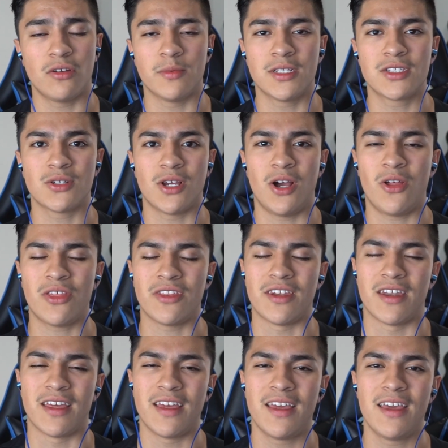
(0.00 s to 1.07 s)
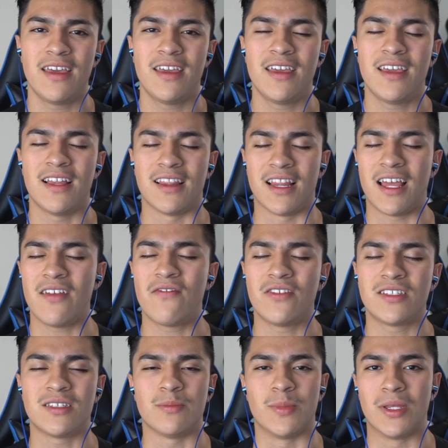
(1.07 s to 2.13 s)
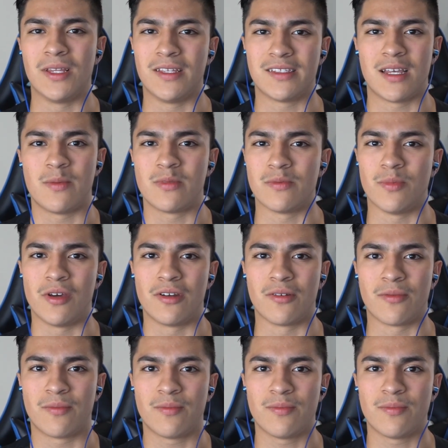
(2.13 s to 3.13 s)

your mental health and life is a million times better.